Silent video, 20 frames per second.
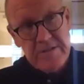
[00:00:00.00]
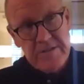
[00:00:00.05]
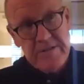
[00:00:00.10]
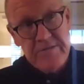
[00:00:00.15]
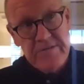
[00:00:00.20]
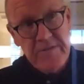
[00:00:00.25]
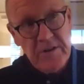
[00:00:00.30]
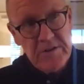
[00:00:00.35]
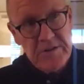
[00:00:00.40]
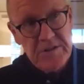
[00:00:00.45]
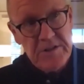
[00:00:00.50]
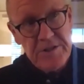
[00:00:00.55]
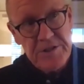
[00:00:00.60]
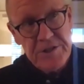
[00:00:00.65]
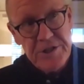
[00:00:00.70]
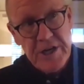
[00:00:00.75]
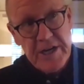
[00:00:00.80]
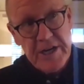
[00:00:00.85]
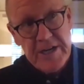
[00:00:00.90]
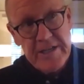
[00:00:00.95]
folks in
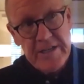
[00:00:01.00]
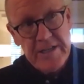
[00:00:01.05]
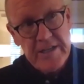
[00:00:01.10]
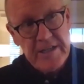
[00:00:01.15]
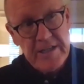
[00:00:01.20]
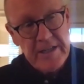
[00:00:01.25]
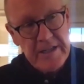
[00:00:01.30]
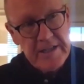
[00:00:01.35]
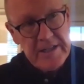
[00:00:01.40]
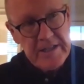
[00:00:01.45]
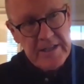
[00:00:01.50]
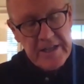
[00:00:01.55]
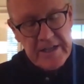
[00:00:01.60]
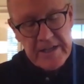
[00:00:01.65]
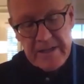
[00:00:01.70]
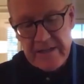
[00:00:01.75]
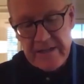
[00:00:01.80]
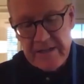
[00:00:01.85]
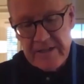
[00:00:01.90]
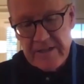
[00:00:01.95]
China, and
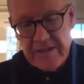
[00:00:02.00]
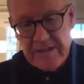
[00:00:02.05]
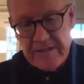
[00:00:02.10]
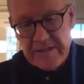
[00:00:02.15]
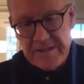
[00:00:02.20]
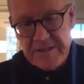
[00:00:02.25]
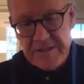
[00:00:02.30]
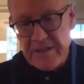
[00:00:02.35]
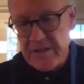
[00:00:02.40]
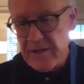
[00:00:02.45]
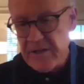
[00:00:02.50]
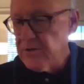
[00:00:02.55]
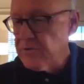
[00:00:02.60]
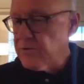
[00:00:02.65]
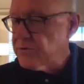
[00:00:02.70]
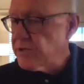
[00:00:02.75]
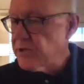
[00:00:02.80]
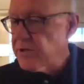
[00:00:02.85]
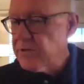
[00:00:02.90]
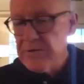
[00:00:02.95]
they said, oh,
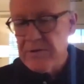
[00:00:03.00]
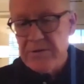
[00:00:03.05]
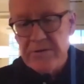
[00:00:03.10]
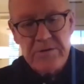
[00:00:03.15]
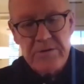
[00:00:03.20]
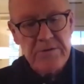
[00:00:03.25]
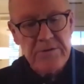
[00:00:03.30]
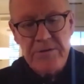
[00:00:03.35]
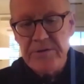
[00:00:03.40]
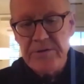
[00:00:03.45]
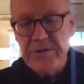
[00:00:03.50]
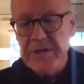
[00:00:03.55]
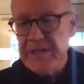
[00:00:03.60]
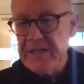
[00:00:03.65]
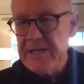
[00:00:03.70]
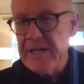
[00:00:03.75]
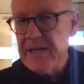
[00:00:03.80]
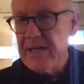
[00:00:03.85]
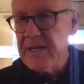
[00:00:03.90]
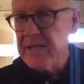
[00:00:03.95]
no, you
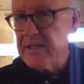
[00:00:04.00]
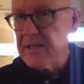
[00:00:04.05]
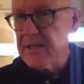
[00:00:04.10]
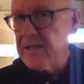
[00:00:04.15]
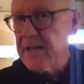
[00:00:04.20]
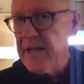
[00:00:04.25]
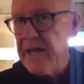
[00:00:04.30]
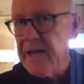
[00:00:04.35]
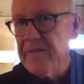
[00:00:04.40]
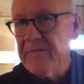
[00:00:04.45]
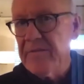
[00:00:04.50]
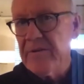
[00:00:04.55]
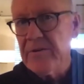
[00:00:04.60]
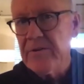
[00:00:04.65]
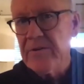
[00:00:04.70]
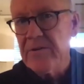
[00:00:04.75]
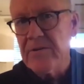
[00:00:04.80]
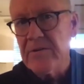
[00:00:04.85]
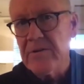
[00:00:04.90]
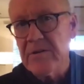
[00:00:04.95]
cannot have
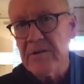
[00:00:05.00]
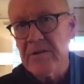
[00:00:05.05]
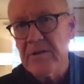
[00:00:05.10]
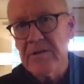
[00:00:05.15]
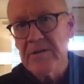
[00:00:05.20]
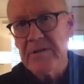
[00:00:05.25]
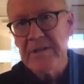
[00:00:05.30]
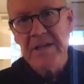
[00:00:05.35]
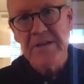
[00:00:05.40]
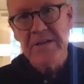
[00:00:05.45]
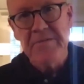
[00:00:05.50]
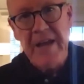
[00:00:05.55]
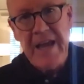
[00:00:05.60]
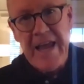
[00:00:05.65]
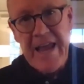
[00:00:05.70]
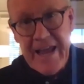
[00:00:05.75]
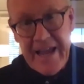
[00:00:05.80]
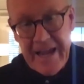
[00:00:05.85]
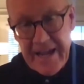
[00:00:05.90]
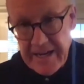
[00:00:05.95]
her give
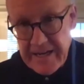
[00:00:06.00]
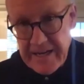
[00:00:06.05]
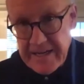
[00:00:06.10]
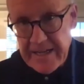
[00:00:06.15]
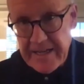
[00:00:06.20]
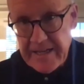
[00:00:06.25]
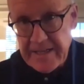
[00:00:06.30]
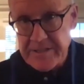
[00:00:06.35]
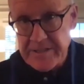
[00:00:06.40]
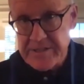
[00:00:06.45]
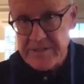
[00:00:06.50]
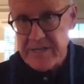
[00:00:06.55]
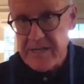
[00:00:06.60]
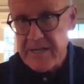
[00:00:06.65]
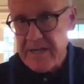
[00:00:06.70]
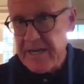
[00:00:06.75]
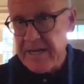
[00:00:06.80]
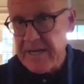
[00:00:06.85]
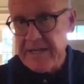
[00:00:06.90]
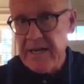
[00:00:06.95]
any
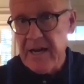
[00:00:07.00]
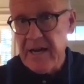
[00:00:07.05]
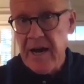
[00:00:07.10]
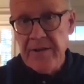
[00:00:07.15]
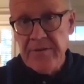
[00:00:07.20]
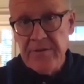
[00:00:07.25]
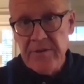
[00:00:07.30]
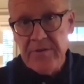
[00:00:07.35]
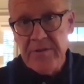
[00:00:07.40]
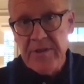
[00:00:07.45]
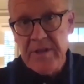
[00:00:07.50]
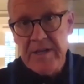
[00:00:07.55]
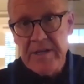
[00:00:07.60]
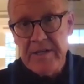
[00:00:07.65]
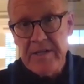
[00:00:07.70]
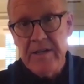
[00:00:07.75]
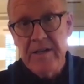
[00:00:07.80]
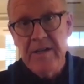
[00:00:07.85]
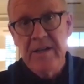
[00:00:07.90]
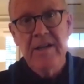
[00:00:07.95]
sign other than
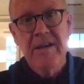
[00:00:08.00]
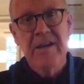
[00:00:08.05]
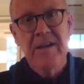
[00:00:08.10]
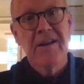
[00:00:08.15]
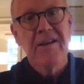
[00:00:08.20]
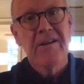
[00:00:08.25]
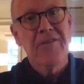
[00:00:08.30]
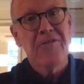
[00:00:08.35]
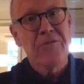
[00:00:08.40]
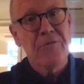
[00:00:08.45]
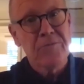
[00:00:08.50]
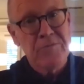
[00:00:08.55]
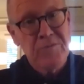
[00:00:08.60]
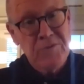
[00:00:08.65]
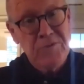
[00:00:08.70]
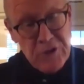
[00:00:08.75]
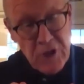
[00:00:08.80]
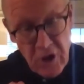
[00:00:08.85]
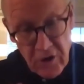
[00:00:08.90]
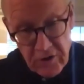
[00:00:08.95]

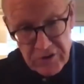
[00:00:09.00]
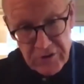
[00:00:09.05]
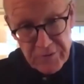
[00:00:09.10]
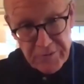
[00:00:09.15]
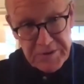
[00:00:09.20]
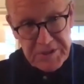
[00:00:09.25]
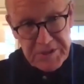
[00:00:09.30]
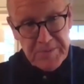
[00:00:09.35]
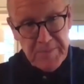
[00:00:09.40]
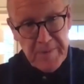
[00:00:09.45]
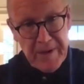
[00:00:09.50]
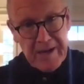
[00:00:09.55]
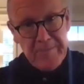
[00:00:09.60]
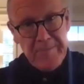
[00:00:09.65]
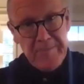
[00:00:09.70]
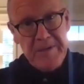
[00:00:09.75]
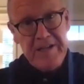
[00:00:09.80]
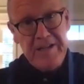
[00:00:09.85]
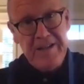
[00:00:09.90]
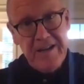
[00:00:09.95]
total
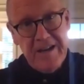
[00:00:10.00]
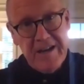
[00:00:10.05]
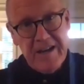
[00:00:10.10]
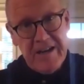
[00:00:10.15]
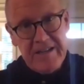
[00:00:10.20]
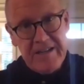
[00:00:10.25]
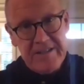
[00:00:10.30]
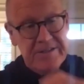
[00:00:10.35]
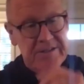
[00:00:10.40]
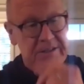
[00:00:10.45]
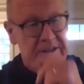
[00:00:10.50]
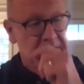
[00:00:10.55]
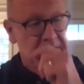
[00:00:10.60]
respect, because